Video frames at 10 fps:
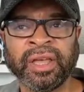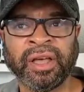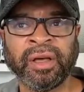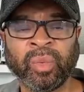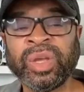
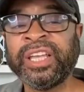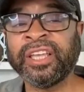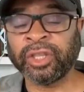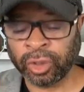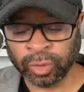we
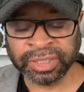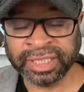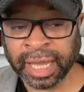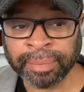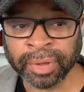can use
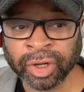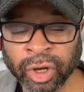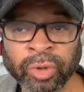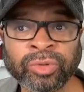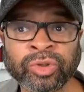
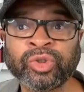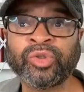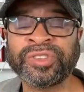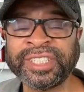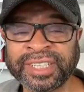Depakote to sort
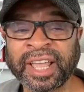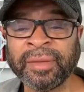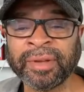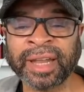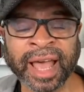of
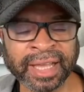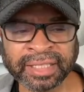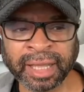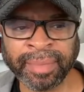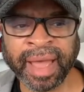stabilize
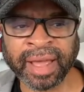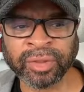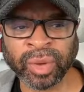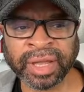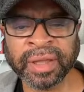that
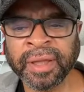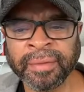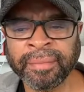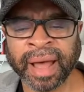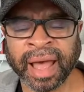pathway
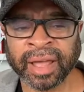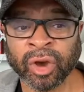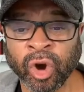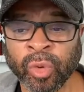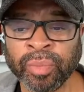by
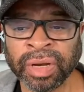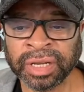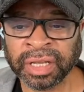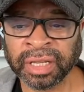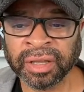
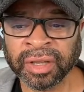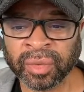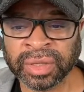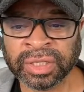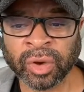hopefully
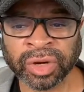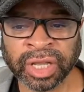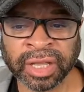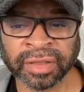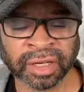resulting
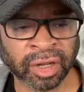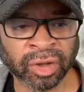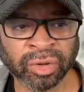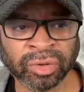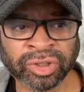in the
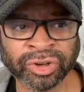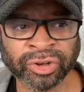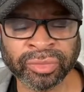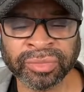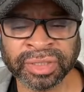
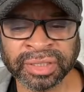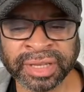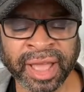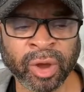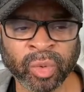long-term
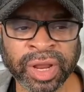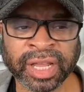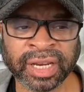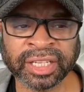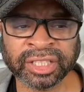down
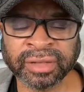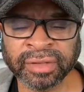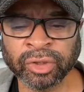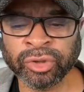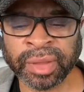regulation of
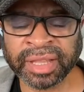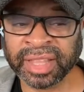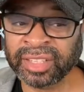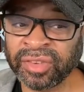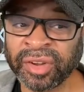glutamate
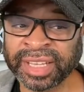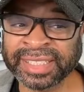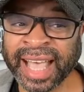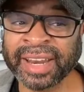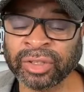that's very
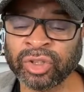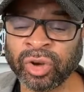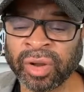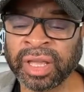excitatory,